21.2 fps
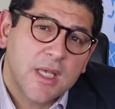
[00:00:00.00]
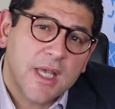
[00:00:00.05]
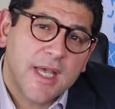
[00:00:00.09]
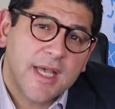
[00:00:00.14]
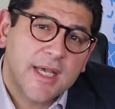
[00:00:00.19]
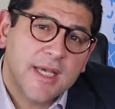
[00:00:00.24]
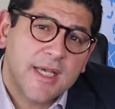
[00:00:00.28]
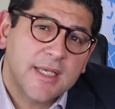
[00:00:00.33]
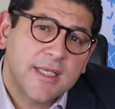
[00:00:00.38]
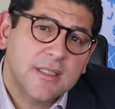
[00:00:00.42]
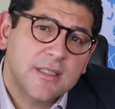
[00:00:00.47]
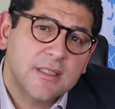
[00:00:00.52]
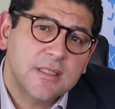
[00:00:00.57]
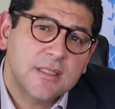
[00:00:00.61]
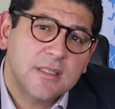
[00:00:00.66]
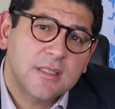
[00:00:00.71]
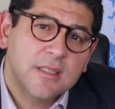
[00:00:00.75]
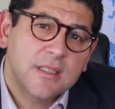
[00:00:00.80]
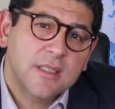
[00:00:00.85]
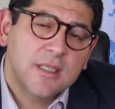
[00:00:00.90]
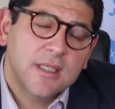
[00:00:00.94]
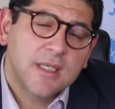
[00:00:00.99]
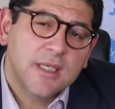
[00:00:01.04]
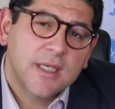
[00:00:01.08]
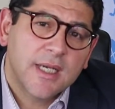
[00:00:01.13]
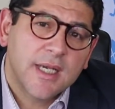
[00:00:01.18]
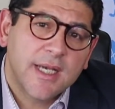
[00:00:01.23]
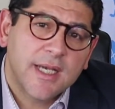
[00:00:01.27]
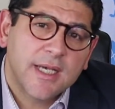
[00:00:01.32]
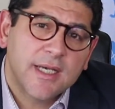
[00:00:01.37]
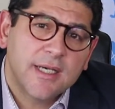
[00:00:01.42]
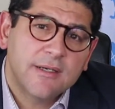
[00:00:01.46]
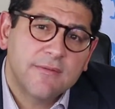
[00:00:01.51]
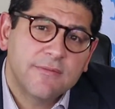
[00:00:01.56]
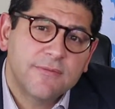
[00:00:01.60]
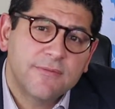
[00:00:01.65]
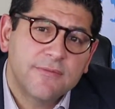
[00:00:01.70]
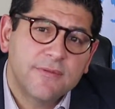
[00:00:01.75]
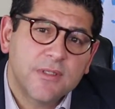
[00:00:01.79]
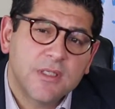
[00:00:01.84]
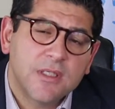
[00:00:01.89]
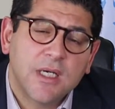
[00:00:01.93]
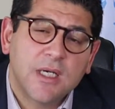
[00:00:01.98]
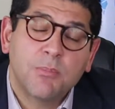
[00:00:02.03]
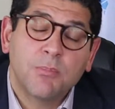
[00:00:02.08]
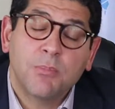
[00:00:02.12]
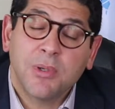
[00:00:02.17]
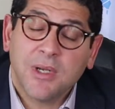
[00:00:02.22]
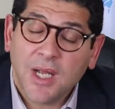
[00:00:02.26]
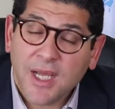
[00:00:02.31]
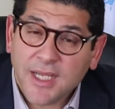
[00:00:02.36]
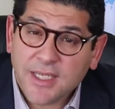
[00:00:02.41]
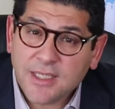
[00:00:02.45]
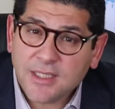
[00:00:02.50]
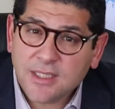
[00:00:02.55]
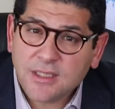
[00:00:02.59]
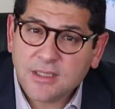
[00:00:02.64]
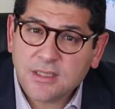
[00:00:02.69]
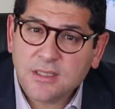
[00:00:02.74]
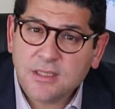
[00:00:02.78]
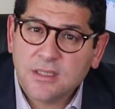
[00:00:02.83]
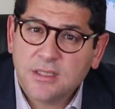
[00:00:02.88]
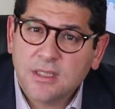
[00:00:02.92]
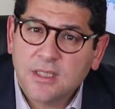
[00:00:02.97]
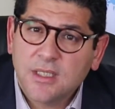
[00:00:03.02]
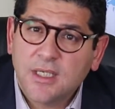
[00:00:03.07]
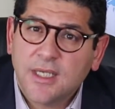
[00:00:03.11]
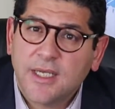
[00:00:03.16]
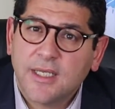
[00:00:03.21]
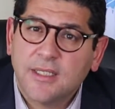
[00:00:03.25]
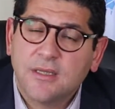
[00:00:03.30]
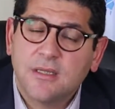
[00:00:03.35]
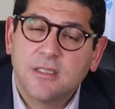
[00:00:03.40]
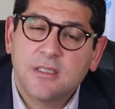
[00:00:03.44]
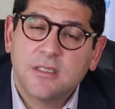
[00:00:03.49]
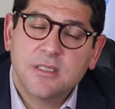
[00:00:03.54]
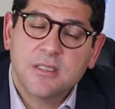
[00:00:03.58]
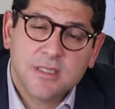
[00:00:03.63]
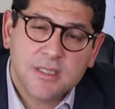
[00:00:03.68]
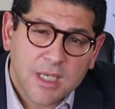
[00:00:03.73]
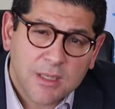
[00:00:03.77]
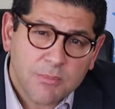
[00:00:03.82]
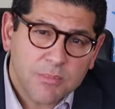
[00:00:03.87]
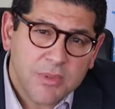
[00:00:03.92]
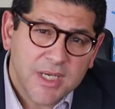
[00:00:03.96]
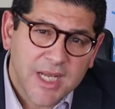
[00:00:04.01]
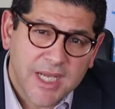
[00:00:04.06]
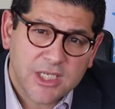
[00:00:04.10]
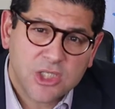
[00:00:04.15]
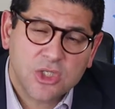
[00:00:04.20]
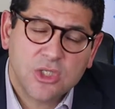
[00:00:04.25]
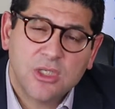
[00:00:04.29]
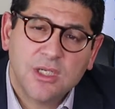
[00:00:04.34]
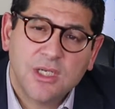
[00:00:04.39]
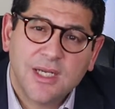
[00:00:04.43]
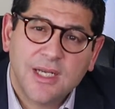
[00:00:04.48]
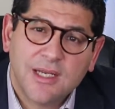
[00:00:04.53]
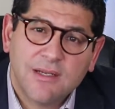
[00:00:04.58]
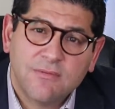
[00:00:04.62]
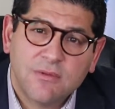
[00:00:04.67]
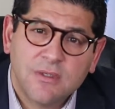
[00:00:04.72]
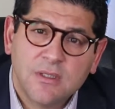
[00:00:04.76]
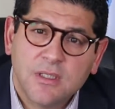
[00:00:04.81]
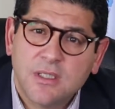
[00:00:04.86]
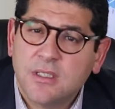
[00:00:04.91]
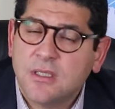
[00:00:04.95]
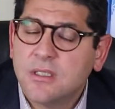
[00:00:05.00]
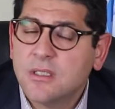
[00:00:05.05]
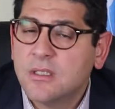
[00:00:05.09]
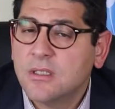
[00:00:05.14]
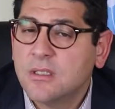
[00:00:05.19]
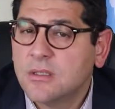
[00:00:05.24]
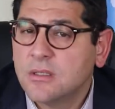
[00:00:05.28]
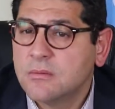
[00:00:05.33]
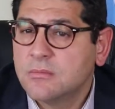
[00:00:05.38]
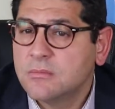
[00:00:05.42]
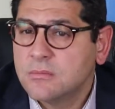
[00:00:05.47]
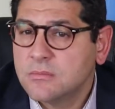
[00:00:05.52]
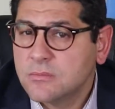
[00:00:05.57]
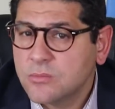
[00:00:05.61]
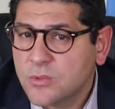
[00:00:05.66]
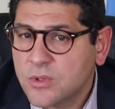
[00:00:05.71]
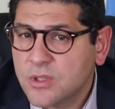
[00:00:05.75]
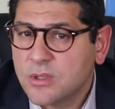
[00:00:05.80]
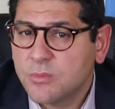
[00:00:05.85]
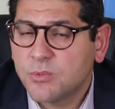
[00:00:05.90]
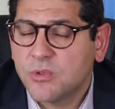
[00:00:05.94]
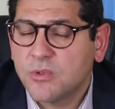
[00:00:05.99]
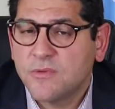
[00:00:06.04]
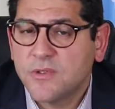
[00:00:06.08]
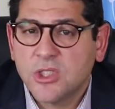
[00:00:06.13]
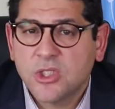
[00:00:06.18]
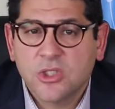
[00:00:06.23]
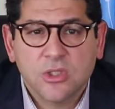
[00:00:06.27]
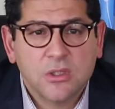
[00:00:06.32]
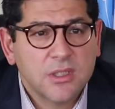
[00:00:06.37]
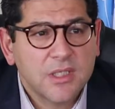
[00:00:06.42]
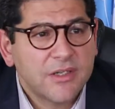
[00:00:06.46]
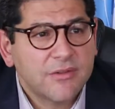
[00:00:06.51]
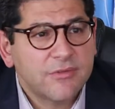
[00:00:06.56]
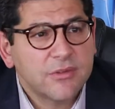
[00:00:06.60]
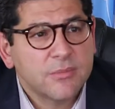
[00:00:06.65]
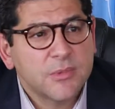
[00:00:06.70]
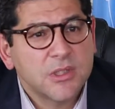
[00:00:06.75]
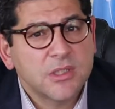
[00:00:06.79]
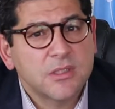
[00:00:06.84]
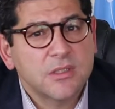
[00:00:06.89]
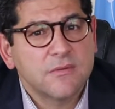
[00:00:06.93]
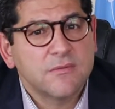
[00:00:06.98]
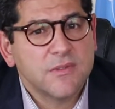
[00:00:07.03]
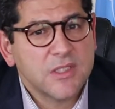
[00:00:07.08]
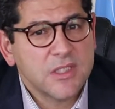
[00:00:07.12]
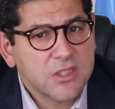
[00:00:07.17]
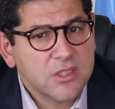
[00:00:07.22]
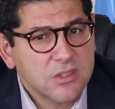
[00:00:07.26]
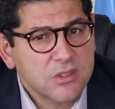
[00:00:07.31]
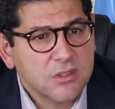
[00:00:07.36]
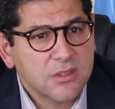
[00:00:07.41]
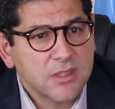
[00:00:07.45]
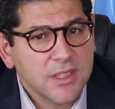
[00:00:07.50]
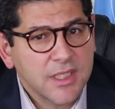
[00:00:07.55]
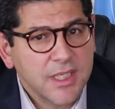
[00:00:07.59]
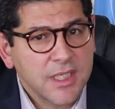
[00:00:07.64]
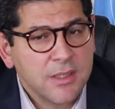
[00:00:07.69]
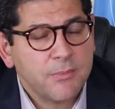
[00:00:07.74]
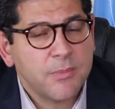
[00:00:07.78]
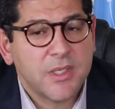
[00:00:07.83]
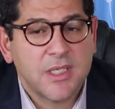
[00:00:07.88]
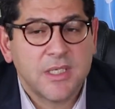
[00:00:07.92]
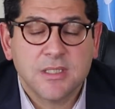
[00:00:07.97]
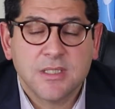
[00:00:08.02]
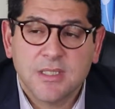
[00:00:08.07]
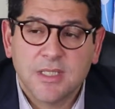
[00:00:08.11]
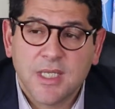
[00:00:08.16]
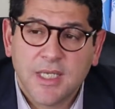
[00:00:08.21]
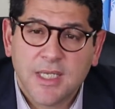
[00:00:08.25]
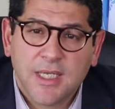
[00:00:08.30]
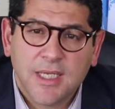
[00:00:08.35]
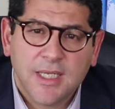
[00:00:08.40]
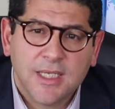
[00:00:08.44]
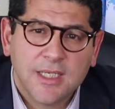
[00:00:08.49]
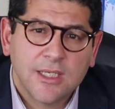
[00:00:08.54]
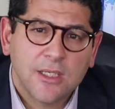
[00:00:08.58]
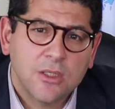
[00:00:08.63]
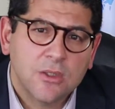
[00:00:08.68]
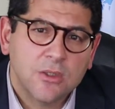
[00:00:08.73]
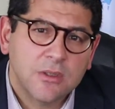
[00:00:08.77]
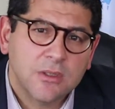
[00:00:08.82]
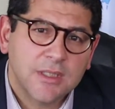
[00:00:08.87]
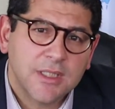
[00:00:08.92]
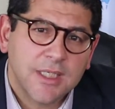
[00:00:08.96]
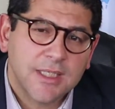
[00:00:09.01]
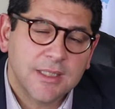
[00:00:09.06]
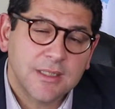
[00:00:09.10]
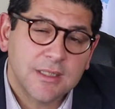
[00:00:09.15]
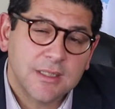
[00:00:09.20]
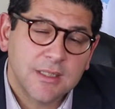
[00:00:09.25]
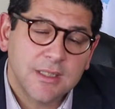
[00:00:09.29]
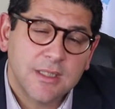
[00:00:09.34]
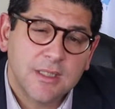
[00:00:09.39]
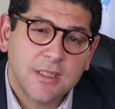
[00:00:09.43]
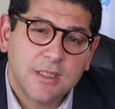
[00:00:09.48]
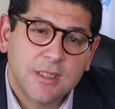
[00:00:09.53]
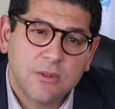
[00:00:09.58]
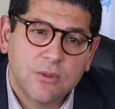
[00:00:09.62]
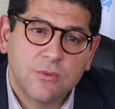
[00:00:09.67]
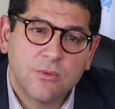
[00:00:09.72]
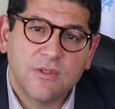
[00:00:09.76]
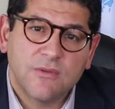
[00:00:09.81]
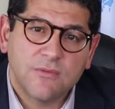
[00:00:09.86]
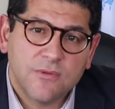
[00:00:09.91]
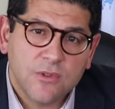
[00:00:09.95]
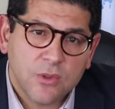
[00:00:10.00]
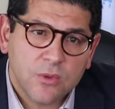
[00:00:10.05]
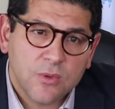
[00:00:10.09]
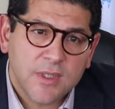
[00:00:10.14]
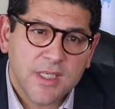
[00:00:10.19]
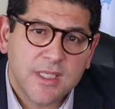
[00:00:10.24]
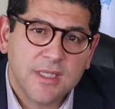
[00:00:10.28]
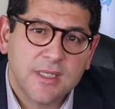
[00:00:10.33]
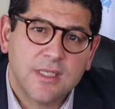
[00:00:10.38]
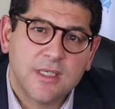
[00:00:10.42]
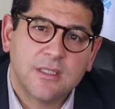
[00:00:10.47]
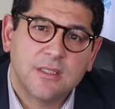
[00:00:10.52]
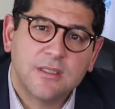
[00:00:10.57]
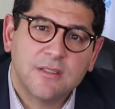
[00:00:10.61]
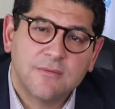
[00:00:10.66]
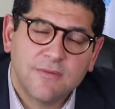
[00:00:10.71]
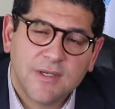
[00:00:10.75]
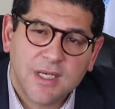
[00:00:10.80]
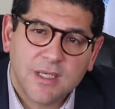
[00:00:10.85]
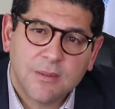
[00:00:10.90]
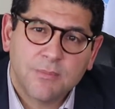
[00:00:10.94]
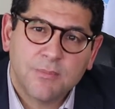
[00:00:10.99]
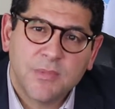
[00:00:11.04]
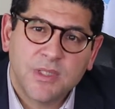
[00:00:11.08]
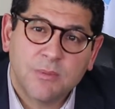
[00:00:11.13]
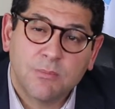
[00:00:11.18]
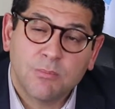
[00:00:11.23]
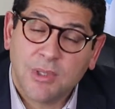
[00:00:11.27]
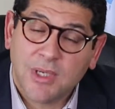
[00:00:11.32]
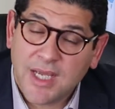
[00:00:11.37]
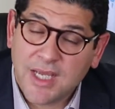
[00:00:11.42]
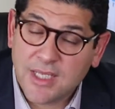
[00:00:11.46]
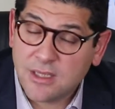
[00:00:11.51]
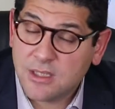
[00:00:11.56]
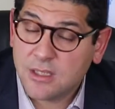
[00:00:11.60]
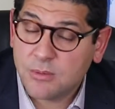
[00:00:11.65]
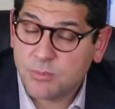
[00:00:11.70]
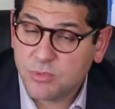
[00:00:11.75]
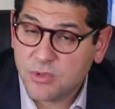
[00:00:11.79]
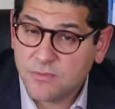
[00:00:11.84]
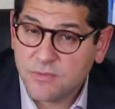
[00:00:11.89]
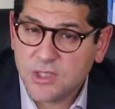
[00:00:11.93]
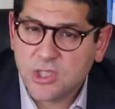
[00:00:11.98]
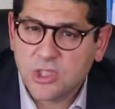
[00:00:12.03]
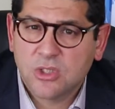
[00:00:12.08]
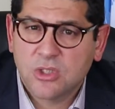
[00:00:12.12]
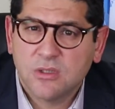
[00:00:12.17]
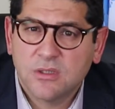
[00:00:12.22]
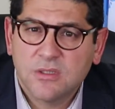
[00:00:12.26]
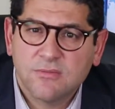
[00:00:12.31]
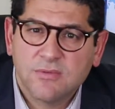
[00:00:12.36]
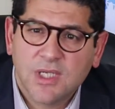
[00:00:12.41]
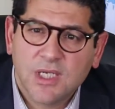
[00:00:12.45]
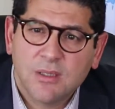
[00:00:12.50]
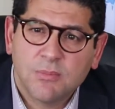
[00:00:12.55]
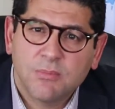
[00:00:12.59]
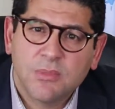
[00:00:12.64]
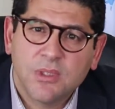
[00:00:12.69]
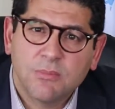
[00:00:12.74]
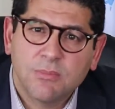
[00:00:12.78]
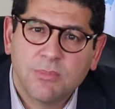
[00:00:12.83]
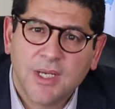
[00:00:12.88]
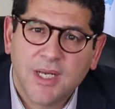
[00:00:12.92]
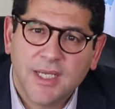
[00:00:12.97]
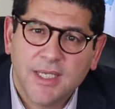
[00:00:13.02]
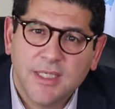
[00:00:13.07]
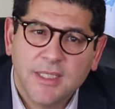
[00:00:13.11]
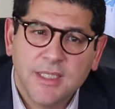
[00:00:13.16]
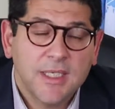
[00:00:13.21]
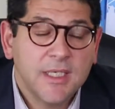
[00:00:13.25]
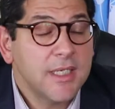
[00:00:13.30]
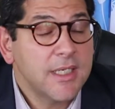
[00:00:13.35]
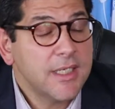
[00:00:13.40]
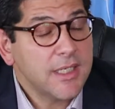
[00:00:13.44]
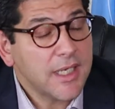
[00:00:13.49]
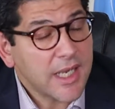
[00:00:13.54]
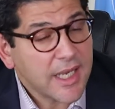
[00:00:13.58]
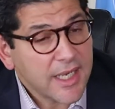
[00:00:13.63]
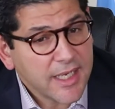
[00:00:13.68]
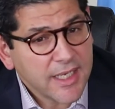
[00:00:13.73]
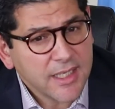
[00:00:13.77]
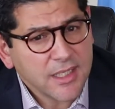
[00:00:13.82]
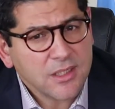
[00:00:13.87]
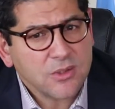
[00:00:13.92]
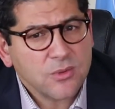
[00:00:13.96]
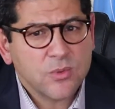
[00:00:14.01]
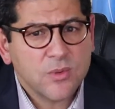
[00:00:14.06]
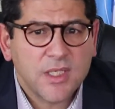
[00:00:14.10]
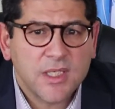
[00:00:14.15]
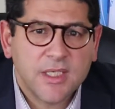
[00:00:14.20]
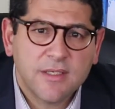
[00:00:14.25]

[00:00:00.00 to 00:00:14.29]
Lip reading: and have applied it at the subnational level with the provincial government of Eastern Cape, as they had looked at reviewing their development plan, their provincial development plan, and we